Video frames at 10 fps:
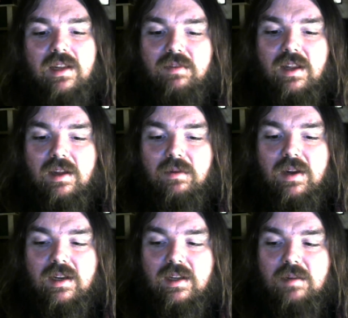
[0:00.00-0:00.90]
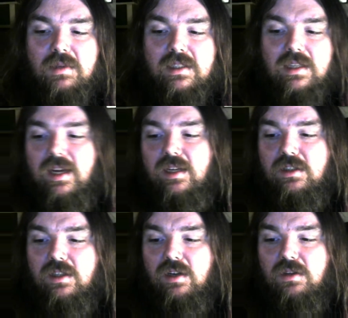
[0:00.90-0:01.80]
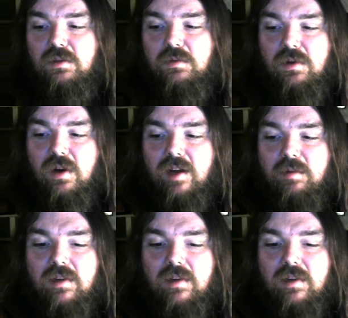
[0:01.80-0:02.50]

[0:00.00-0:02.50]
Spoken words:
If you like what I did, please like, share, subscribe,